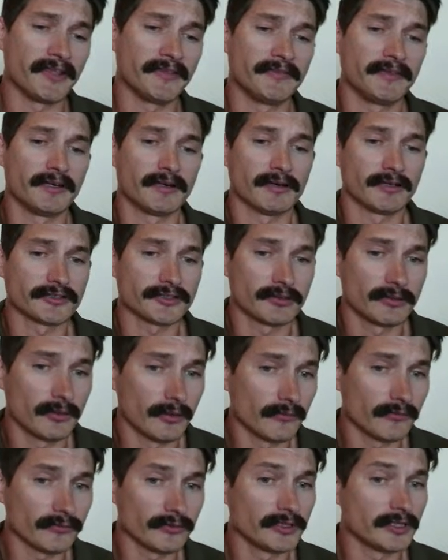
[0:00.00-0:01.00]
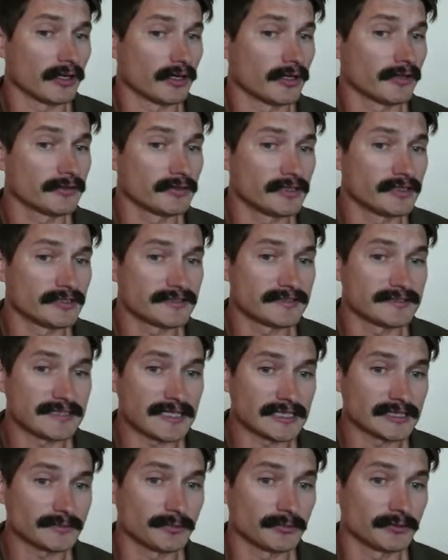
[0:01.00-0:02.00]
And then also hopefully on this
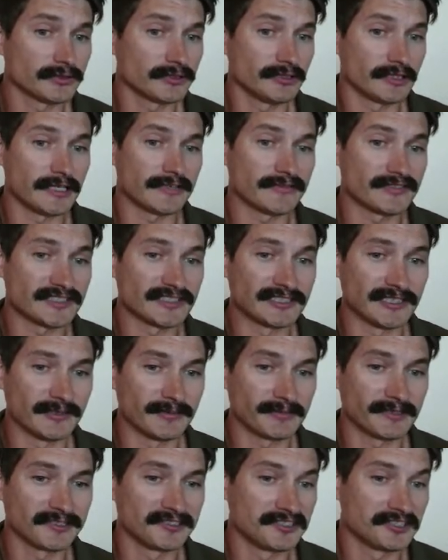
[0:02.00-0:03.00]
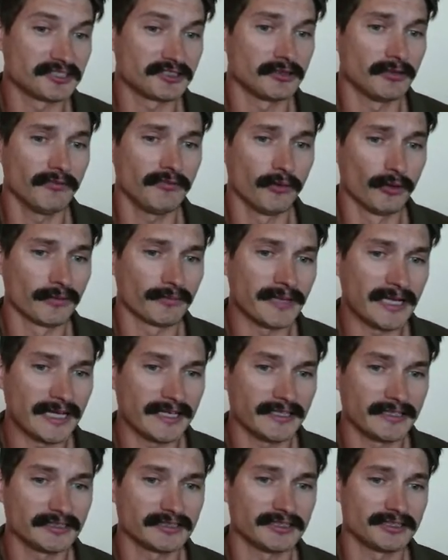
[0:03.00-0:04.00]
dashboard, you have some conditional
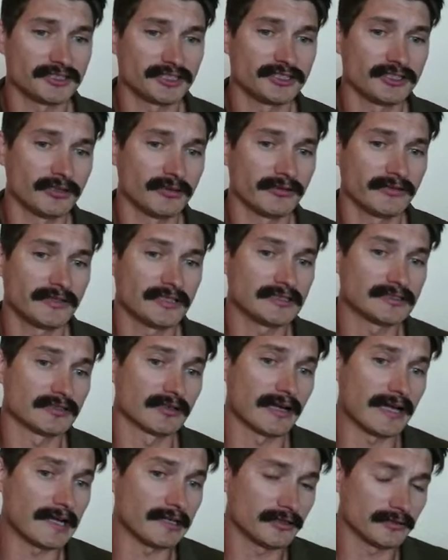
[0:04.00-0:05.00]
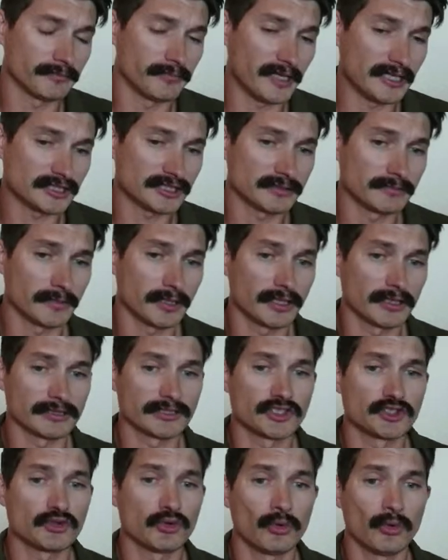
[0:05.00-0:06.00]
formatting to show if things are at your
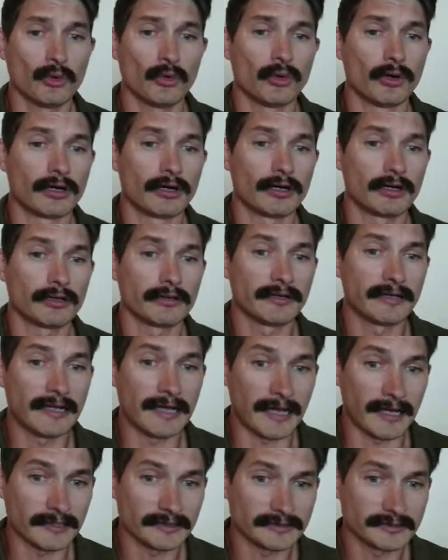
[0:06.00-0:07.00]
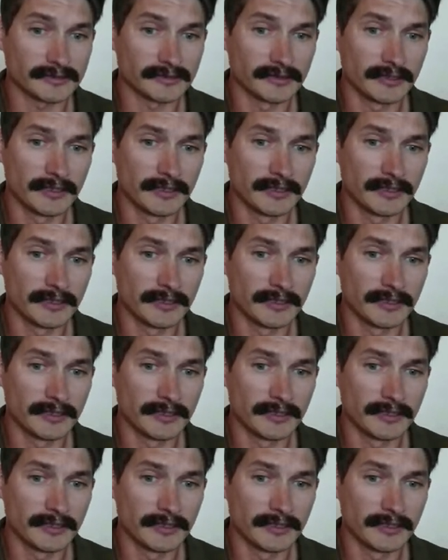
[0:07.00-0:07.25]
benchmarks or not.